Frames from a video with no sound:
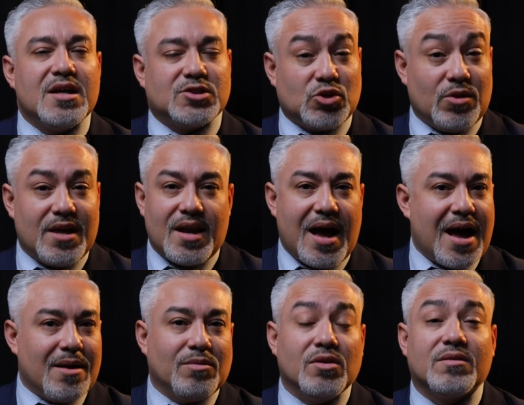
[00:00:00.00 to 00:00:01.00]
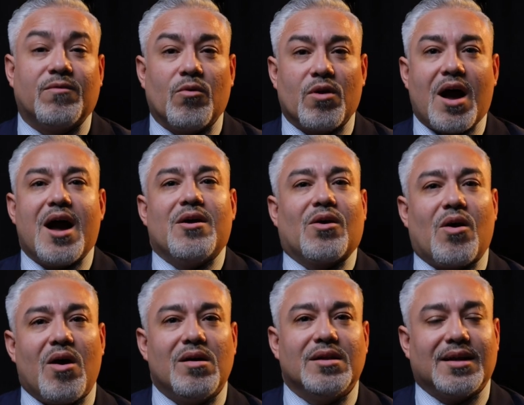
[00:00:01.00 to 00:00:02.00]
so then I looked for a higher
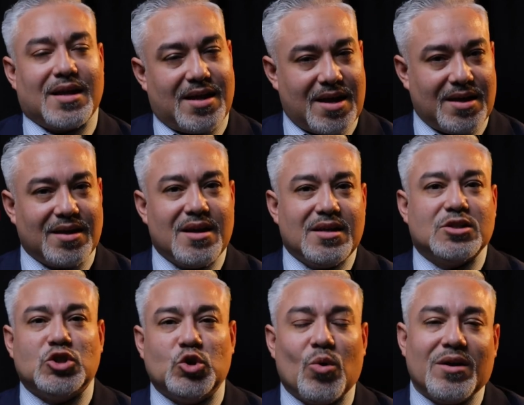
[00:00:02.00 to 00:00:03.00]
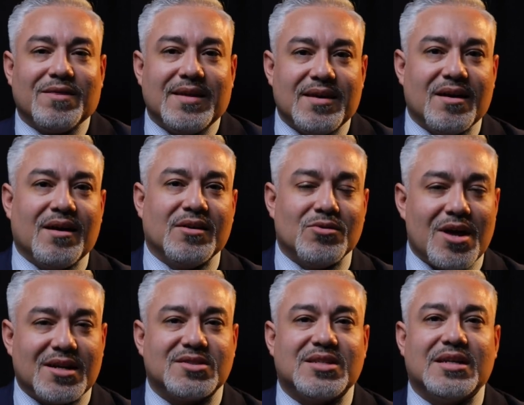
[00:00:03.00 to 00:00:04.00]
calling, and I joined the
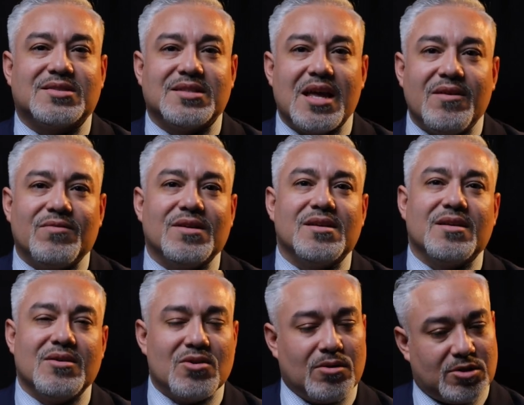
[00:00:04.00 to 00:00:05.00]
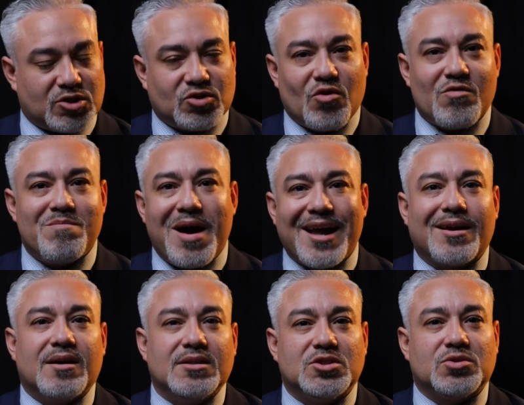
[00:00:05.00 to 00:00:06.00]
United States Navy, you know, to serve my
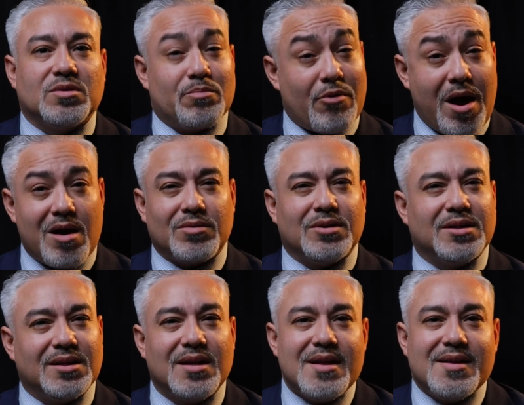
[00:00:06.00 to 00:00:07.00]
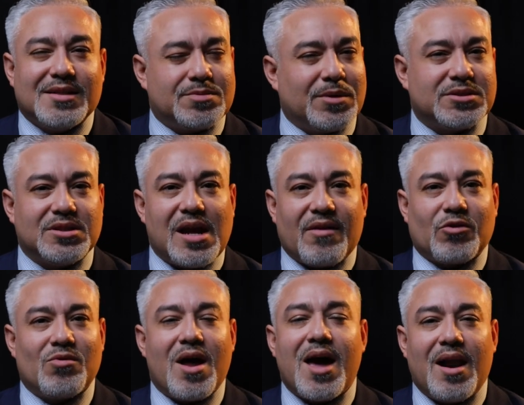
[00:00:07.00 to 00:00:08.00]
country proudly, especially
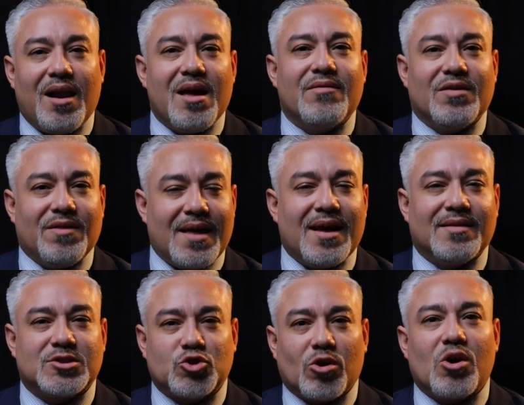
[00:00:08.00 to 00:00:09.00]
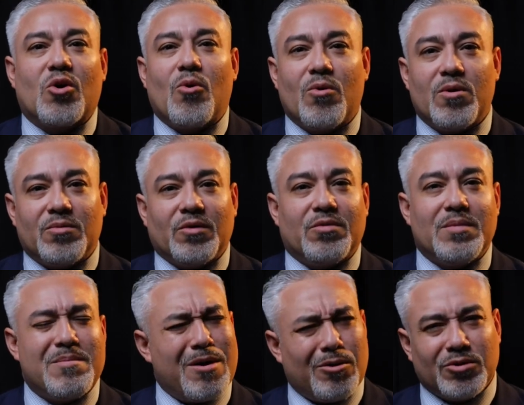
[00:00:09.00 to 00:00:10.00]
after 9/11. That struck a chord with
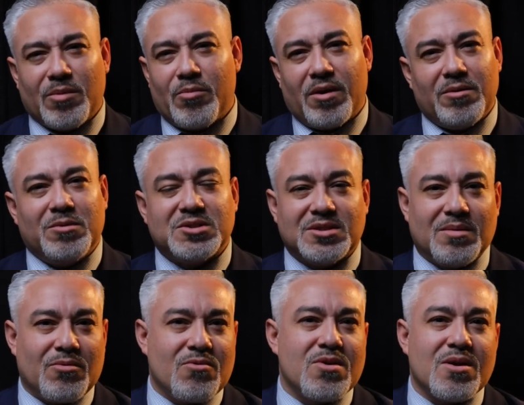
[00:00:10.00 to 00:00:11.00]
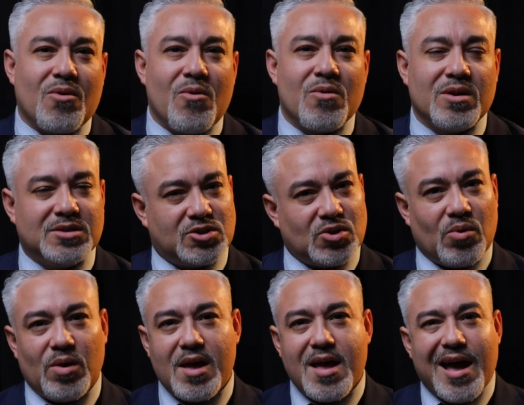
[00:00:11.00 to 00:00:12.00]
me. My older brother was in the Marine Corps, and
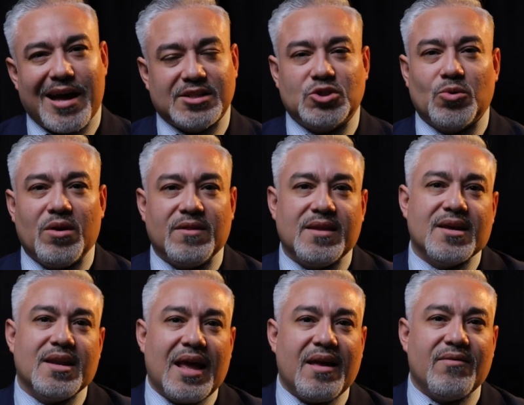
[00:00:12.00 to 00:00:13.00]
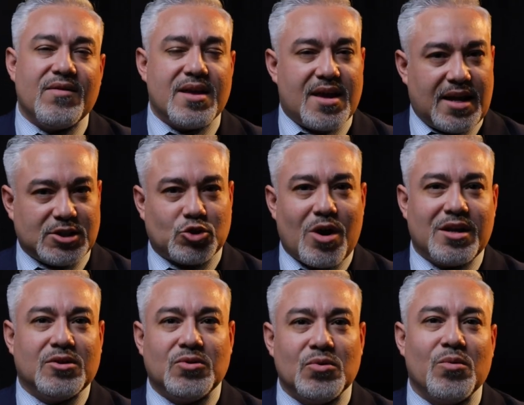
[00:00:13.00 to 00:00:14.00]
so I joined the Navy, and I tried
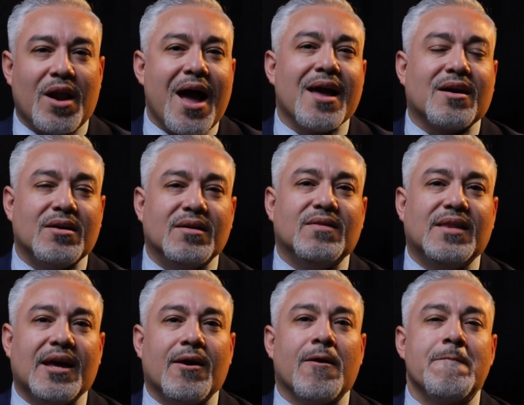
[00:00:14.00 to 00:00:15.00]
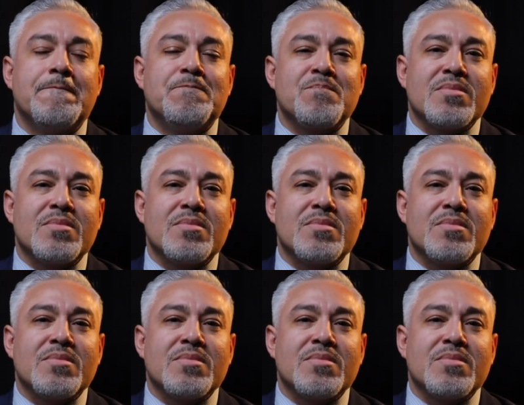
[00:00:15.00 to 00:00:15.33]
to do what I could there.